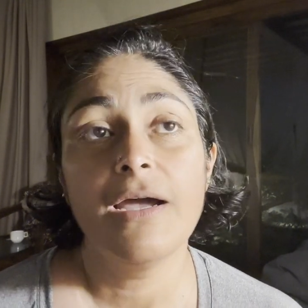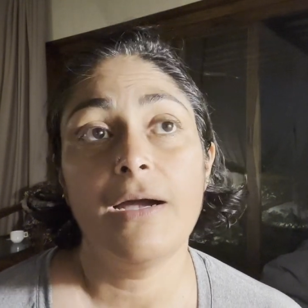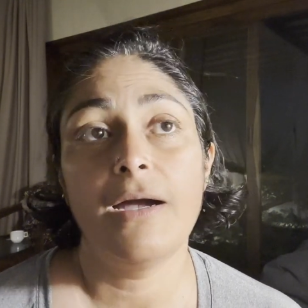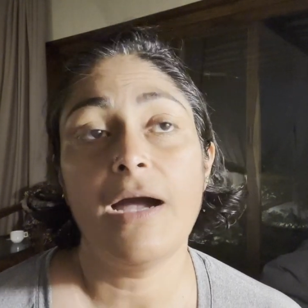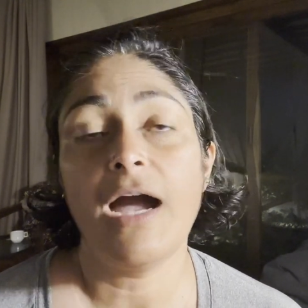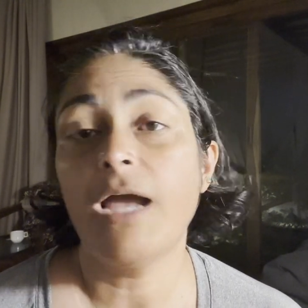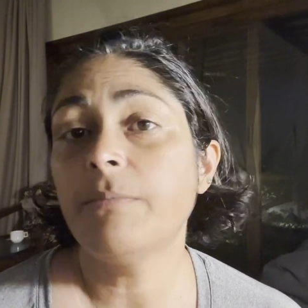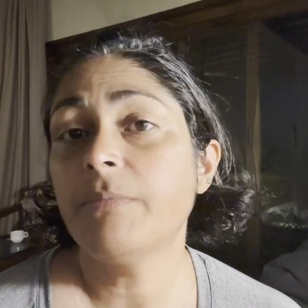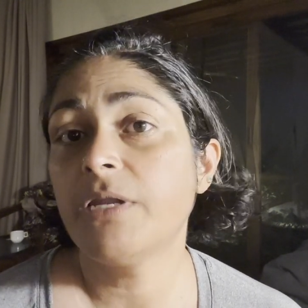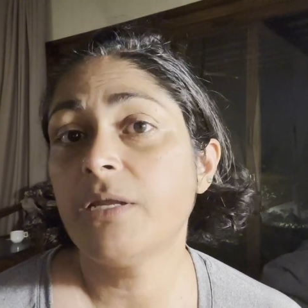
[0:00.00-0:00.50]

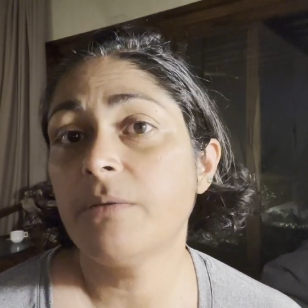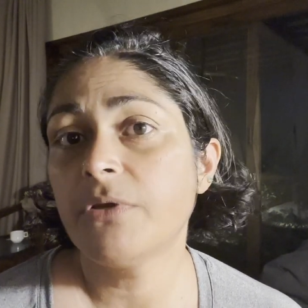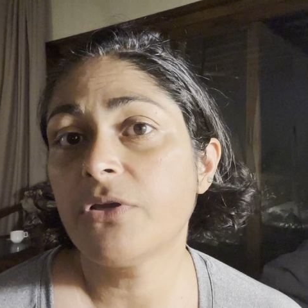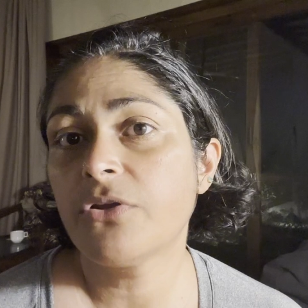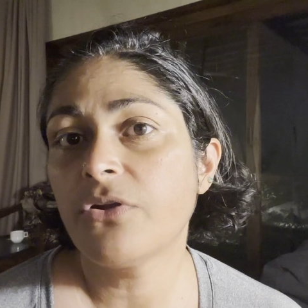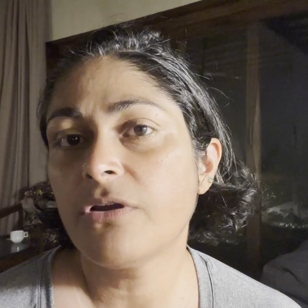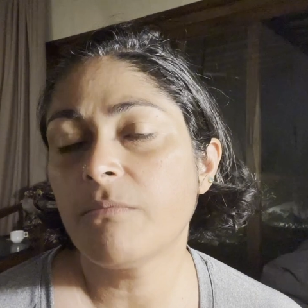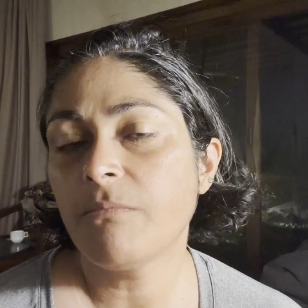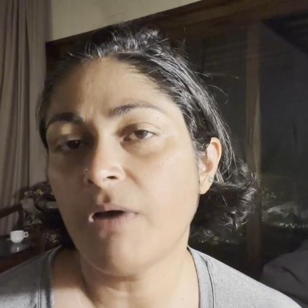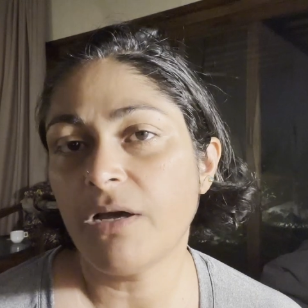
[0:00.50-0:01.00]
I'm an
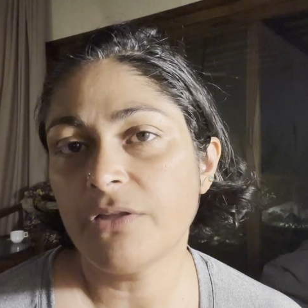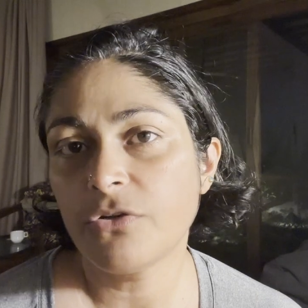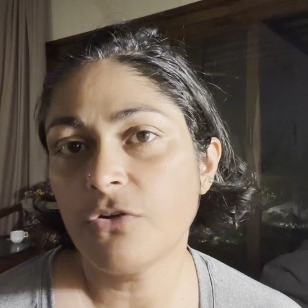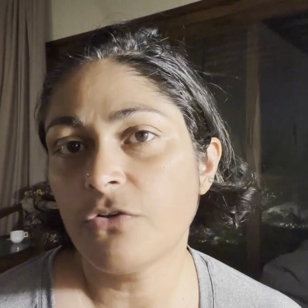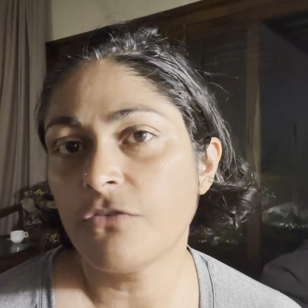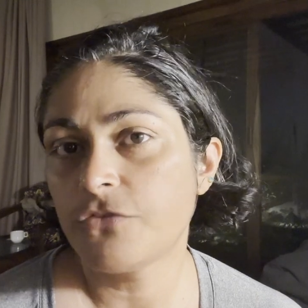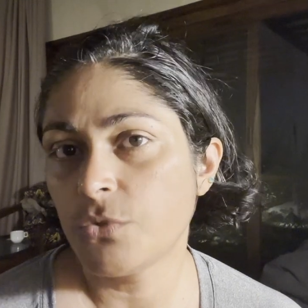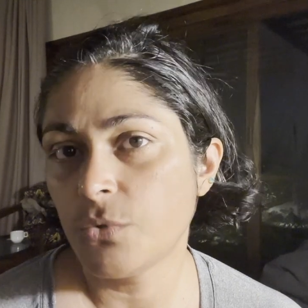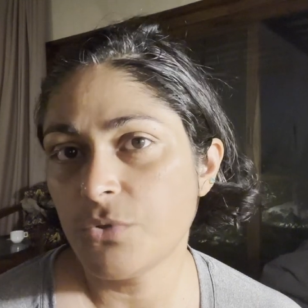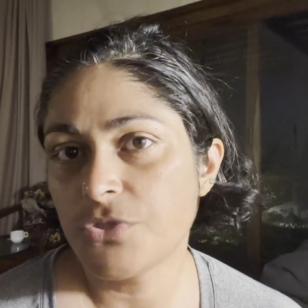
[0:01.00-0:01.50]
immigrant mother
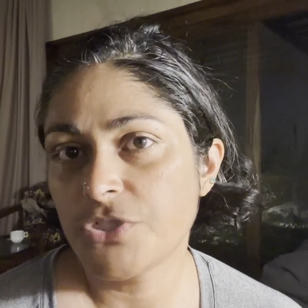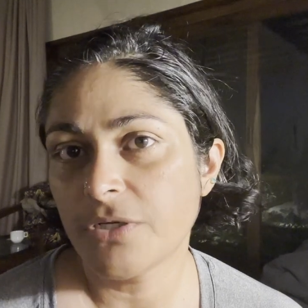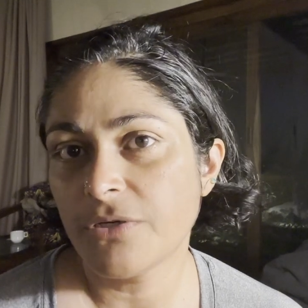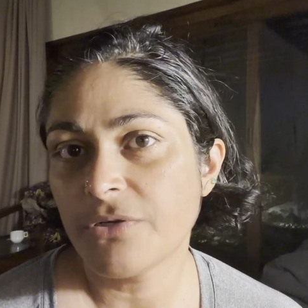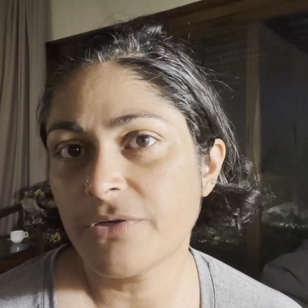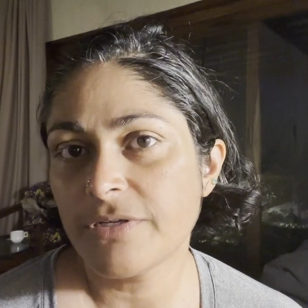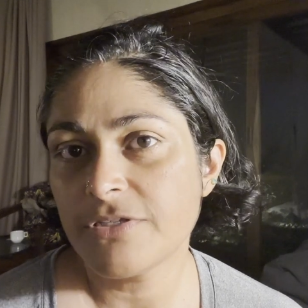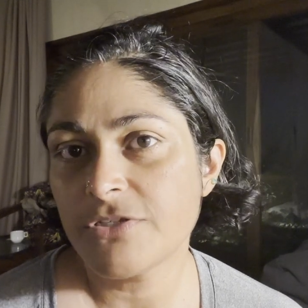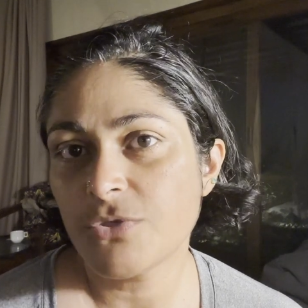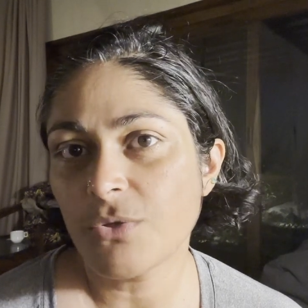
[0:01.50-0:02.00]
of two
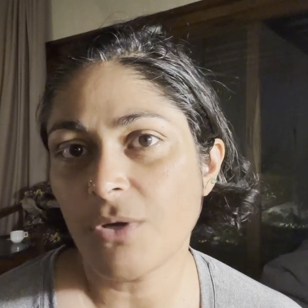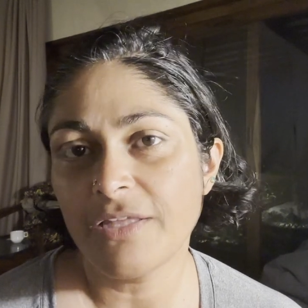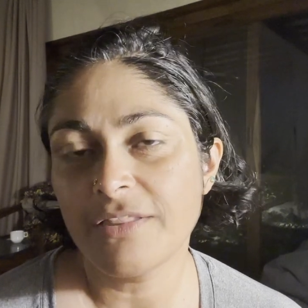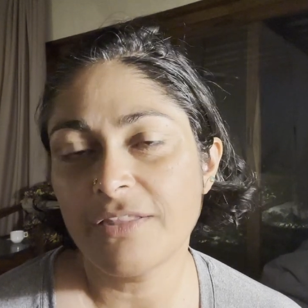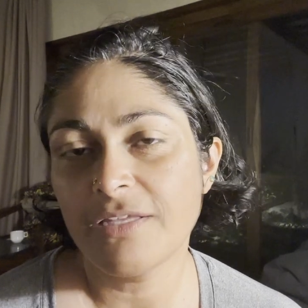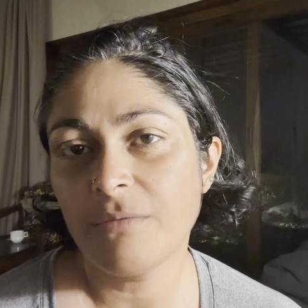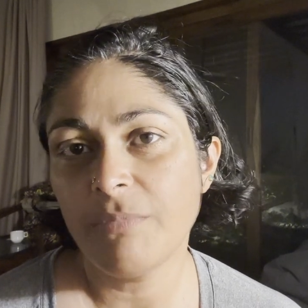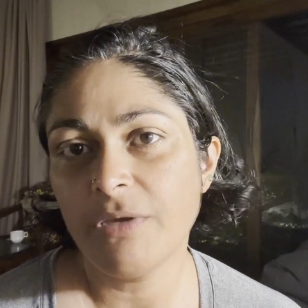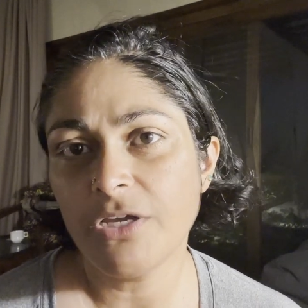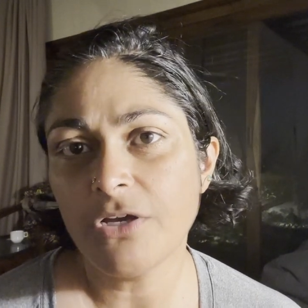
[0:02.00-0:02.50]
children, so I
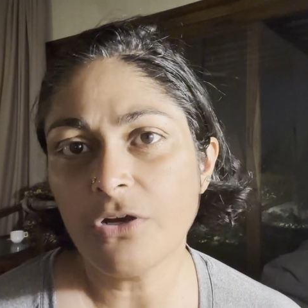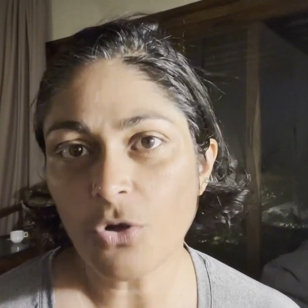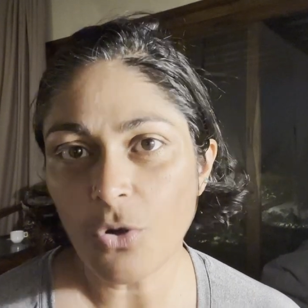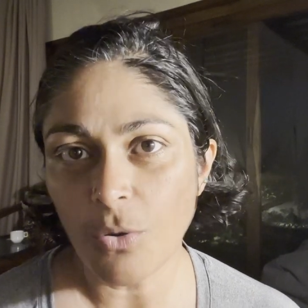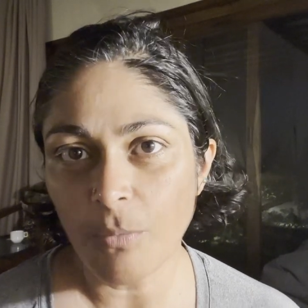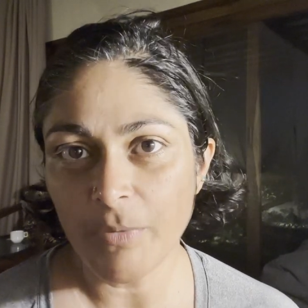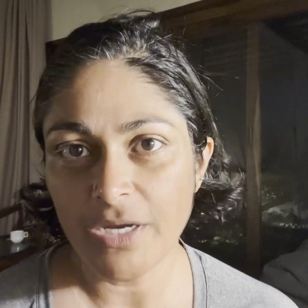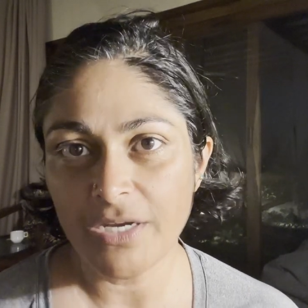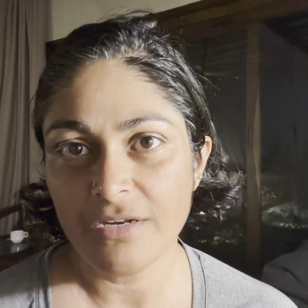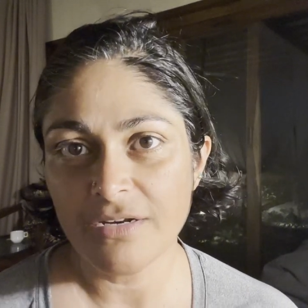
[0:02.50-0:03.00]
think being a
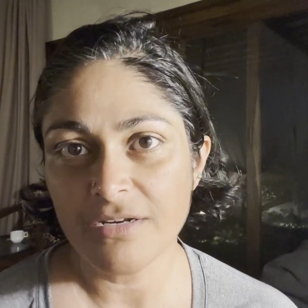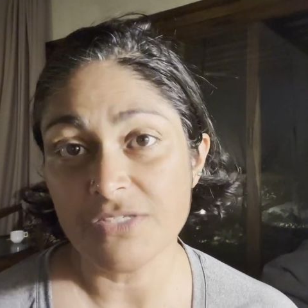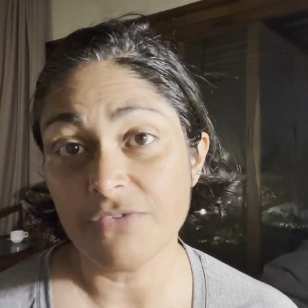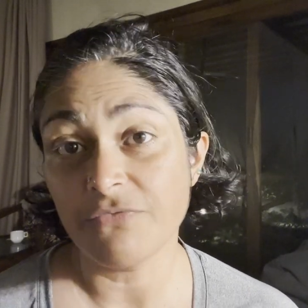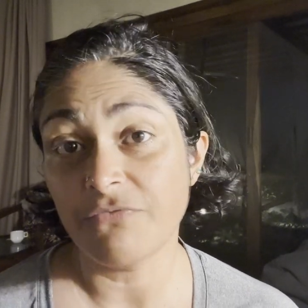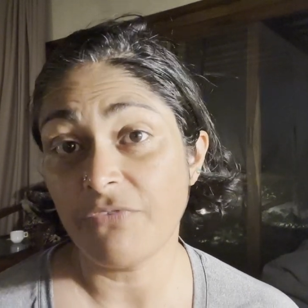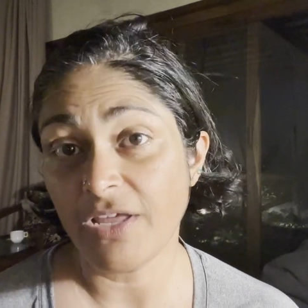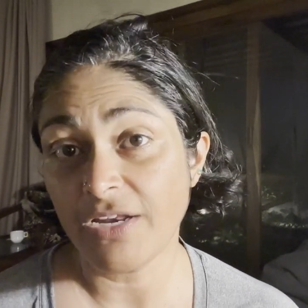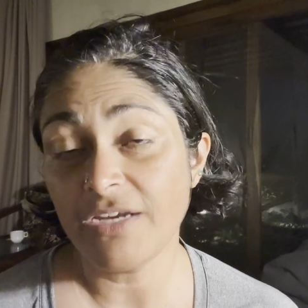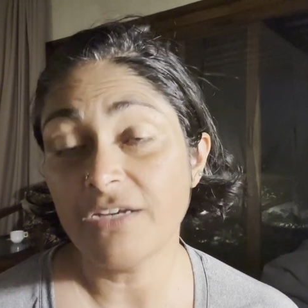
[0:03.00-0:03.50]
comedian is a
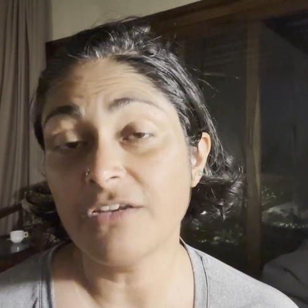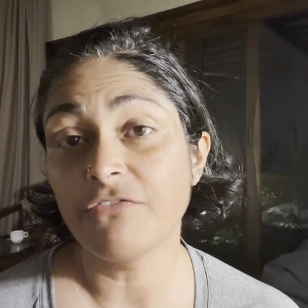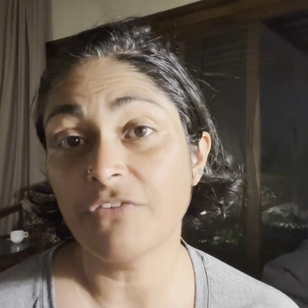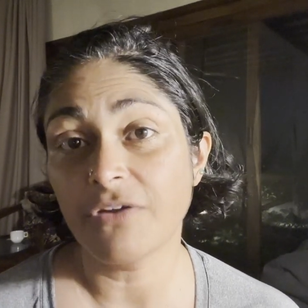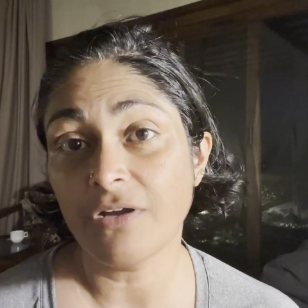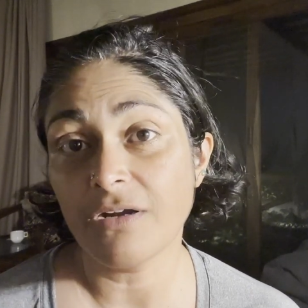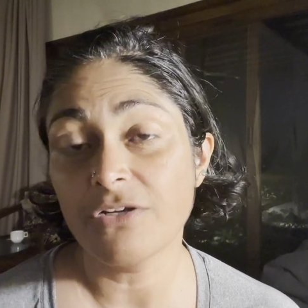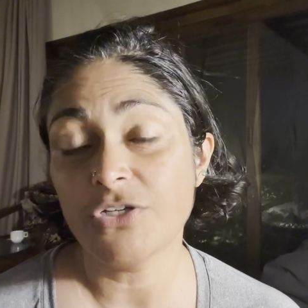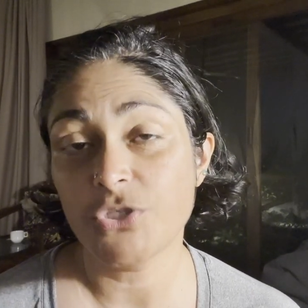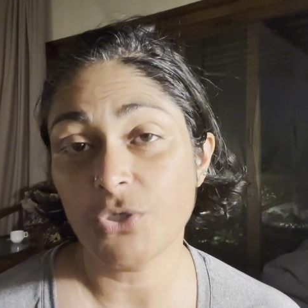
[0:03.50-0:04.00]
very
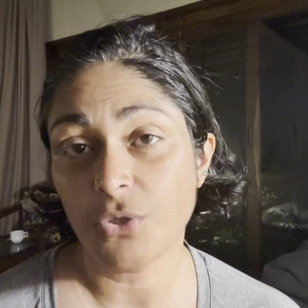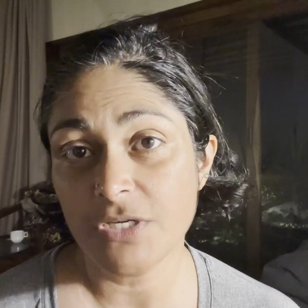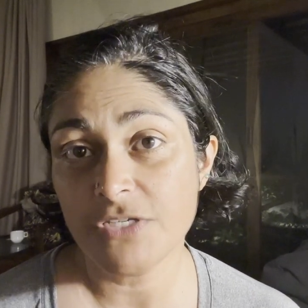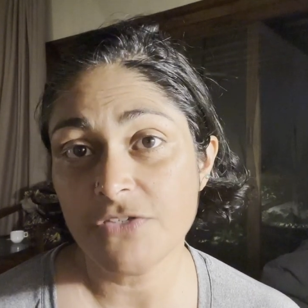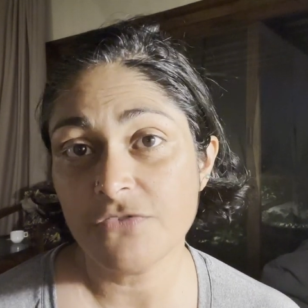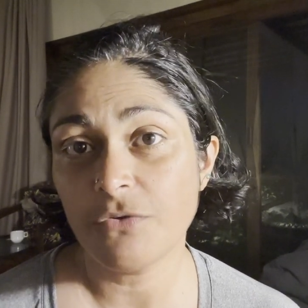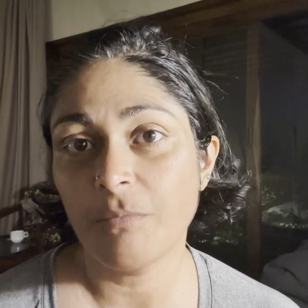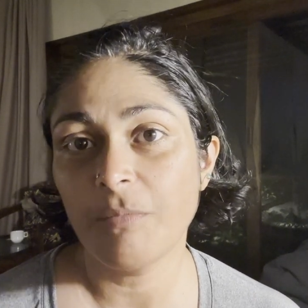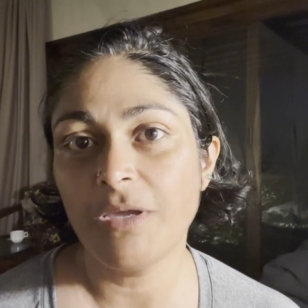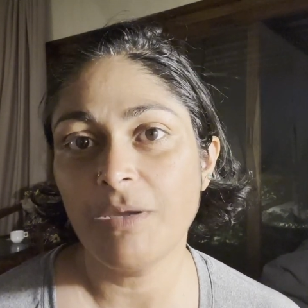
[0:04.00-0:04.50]
difficult
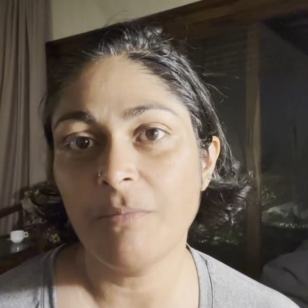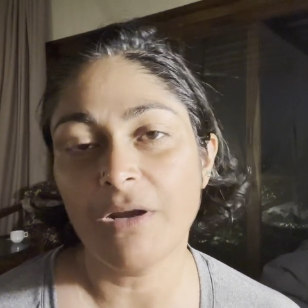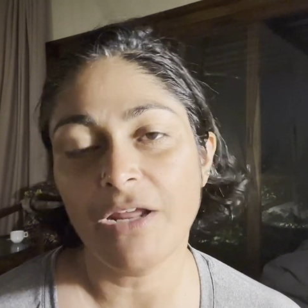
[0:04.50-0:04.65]
choice for me,